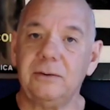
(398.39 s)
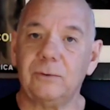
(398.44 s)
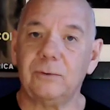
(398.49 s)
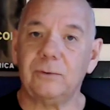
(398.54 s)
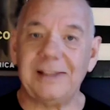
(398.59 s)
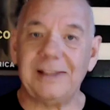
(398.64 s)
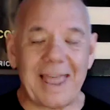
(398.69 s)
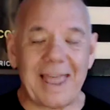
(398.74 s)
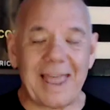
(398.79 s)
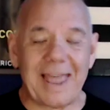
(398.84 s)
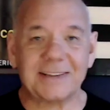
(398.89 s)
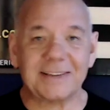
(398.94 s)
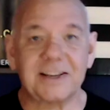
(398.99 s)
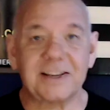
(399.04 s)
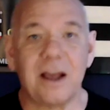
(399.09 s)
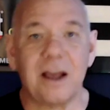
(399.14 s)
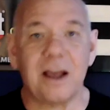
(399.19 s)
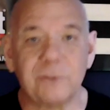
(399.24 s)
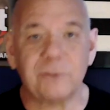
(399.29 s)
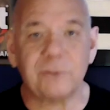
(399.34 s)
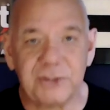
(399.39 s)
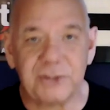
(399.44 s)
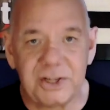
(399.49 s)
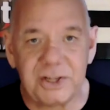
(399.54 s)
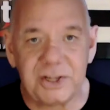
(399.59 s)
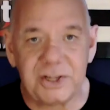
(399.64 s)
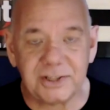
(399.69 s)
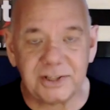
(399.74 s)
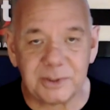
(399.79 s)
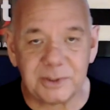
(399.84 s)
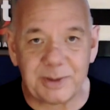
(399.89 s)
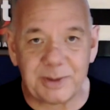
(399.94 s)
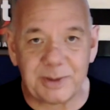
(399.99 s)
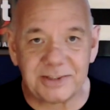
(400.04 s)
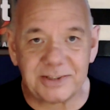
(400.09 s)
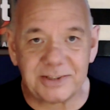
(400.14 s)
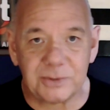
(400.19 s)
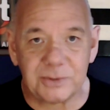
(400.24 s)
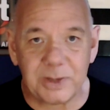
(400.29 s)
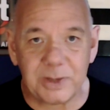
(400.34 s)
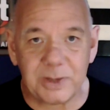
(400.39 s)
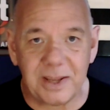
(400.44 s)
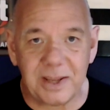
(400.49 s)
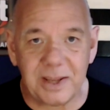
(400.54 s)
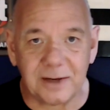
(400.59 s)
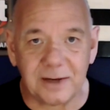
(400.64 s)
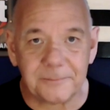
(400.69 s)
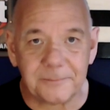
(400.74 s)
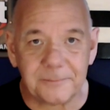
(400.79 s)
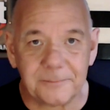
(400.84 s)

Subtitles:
relaxed conversation as best as we can.